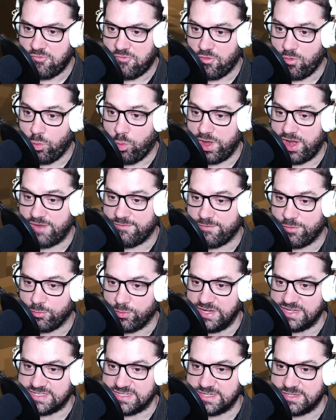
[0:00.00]
whatever
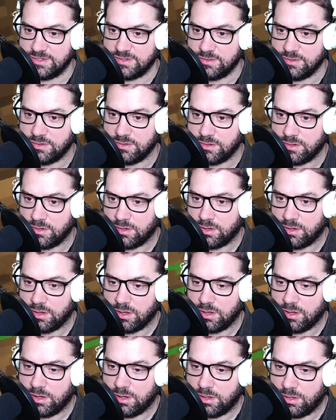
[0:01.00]
reason,
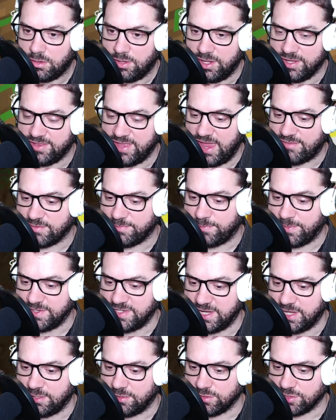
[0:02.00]
like they have a
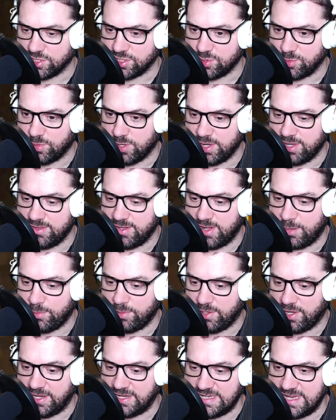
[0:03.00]
particular story that I
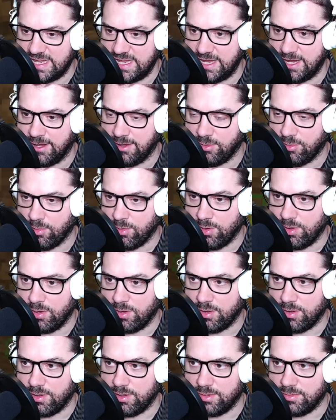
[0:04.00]
would like to hear,
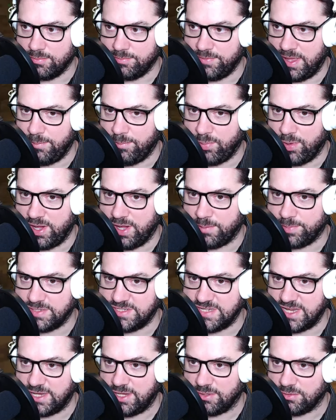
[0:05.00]
or they bring a
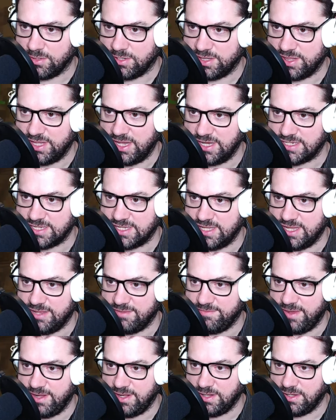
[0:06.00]
particular thing to the
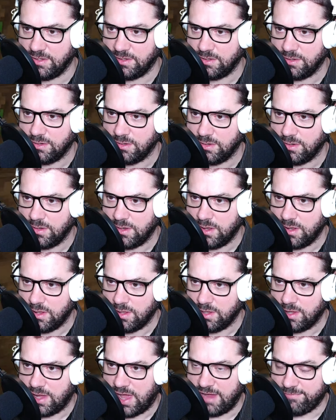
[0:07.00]
event,
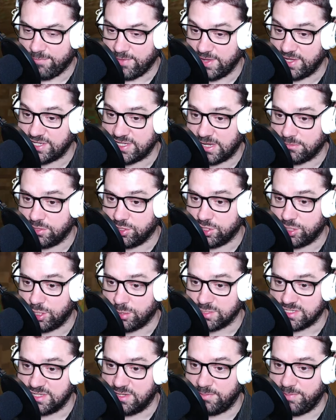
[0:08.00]
I've reached out to
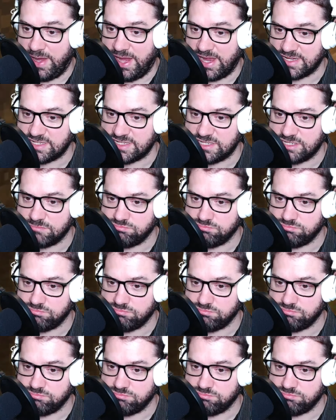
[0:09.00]
shows in the past,